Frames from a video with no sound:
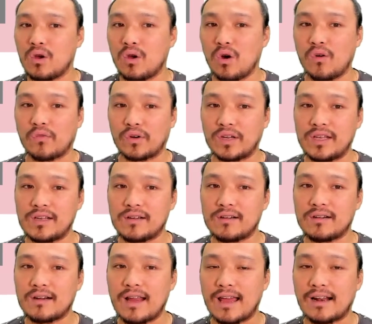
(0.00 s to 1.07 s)
over
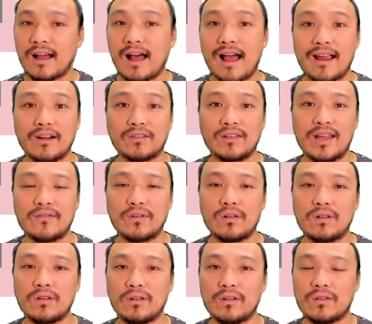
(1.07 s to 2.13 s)
here at a higher
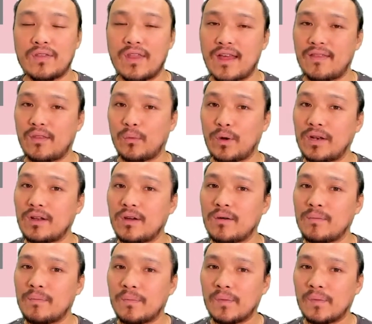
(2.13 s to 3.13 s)
level than the window.